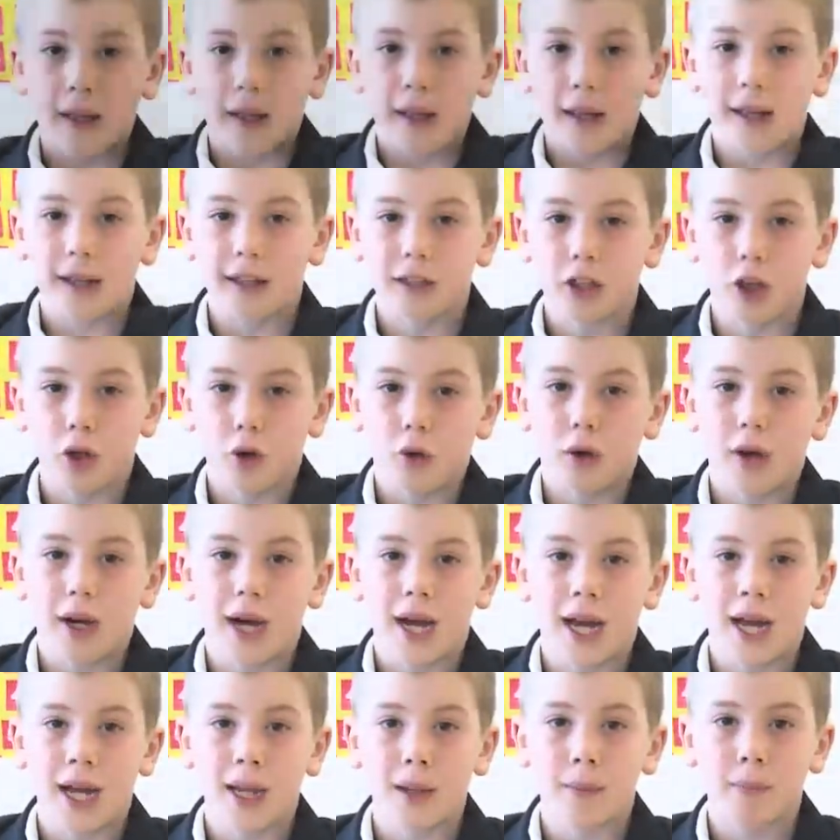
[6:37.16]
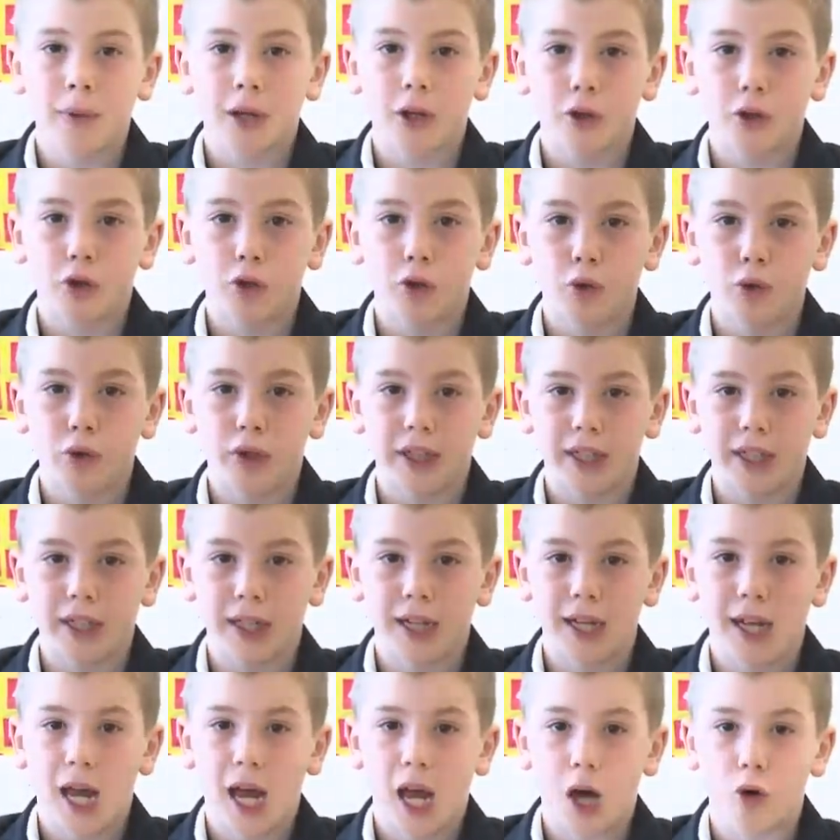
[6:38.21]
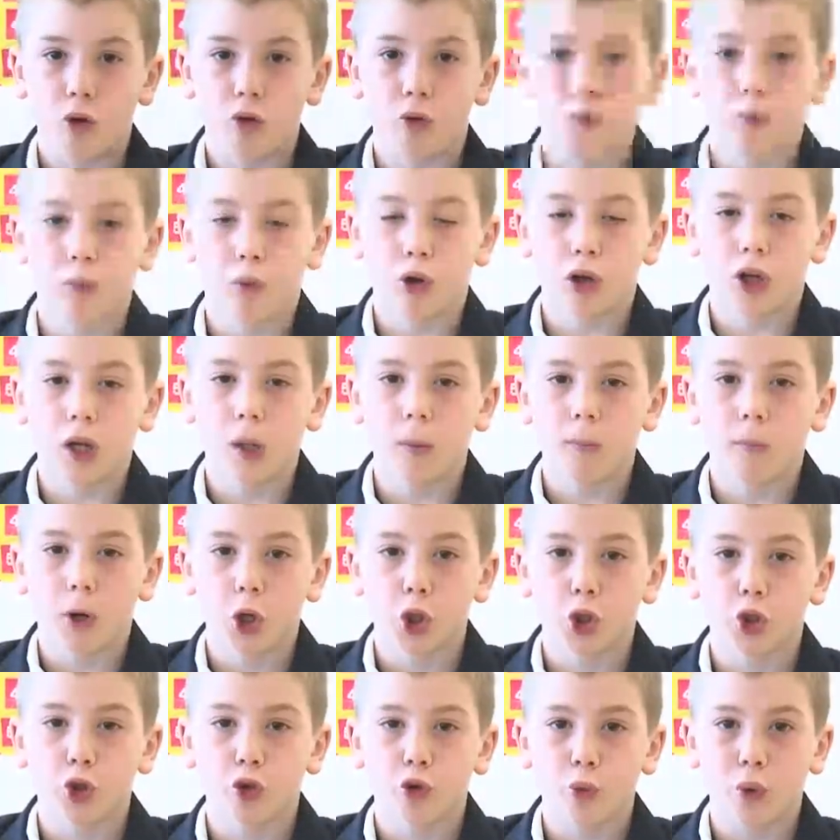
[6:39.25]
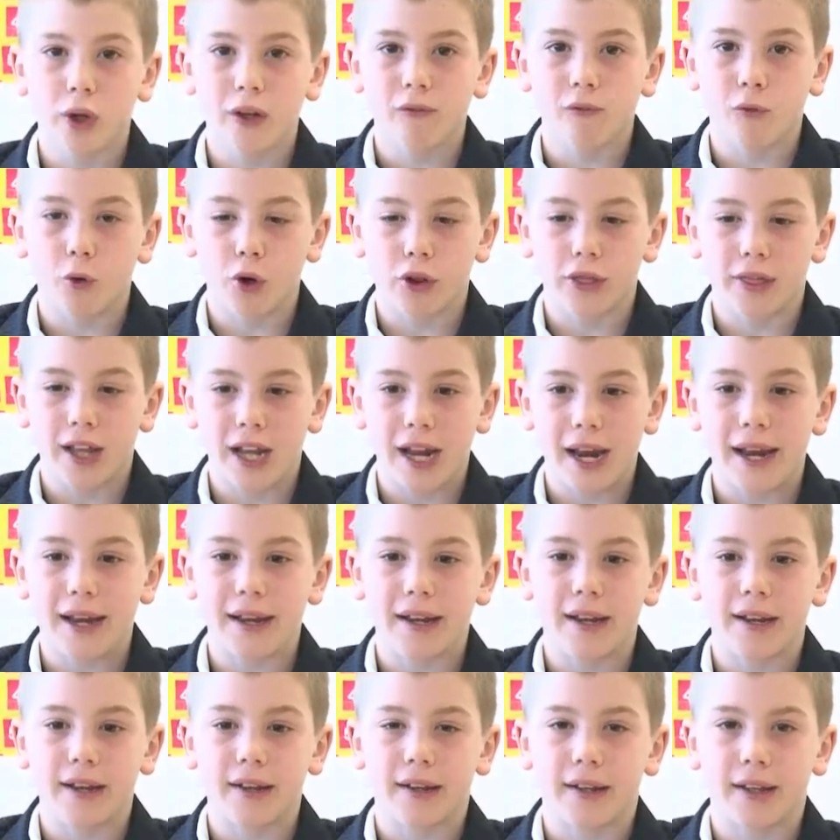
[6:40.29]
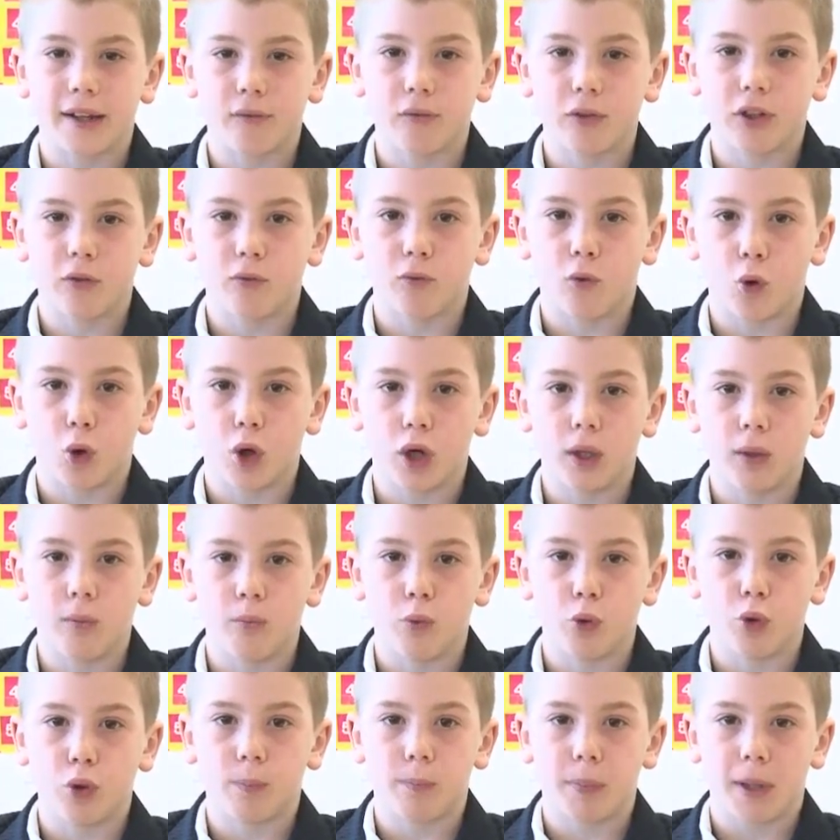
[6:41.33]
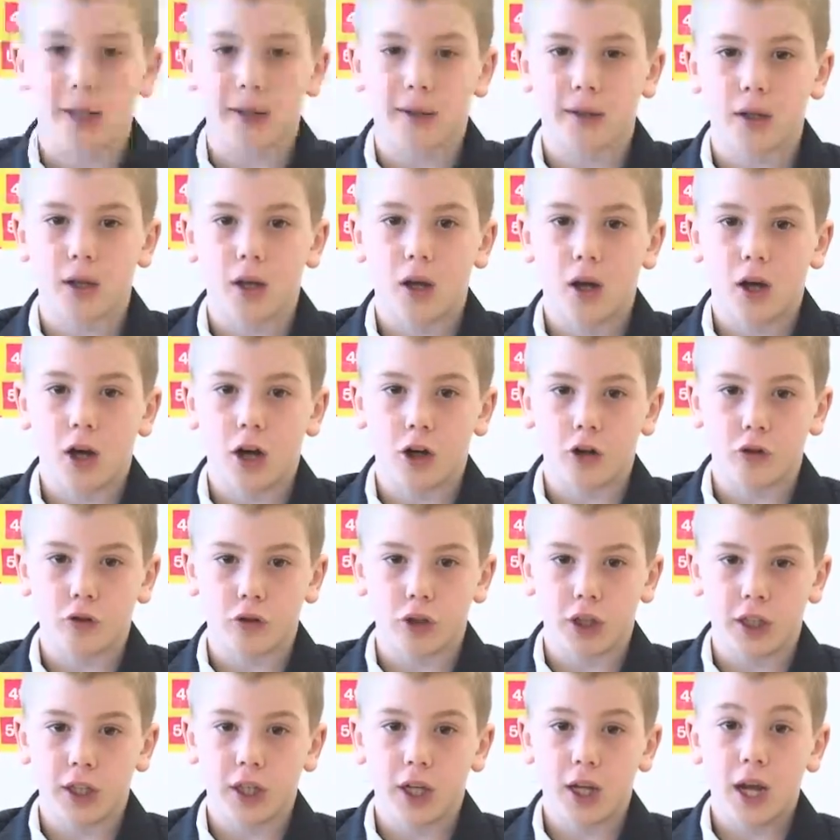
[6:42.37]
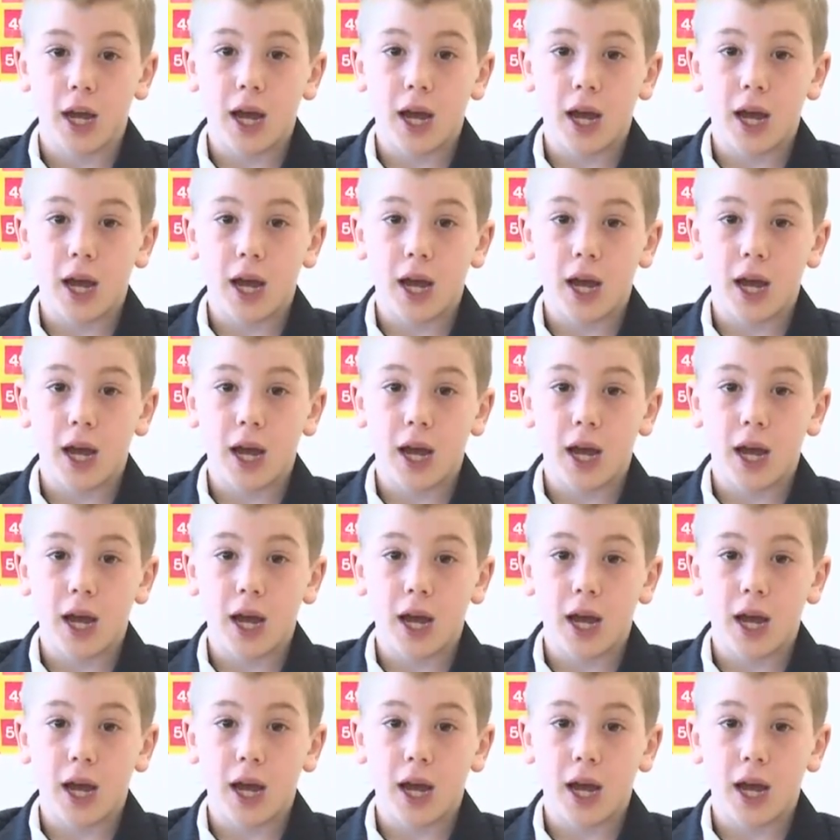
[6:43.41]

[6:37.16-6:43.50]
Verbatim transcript: Hello, I am Harry Houdini. I was born on March 24, 1874 in Budapest, Hungary.